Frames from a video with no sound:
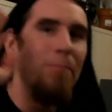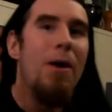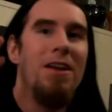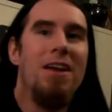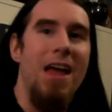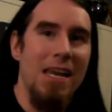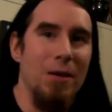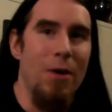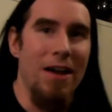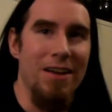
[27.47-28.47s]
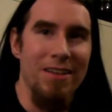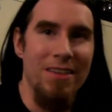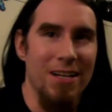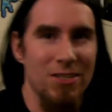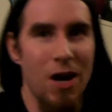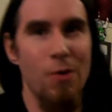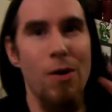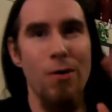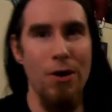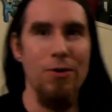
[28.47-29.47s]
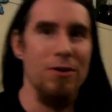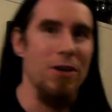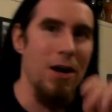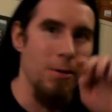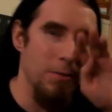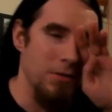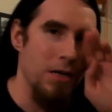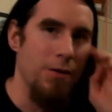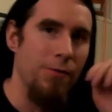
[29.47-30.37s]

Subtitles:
But anyway, that's not what we're here to talk about today,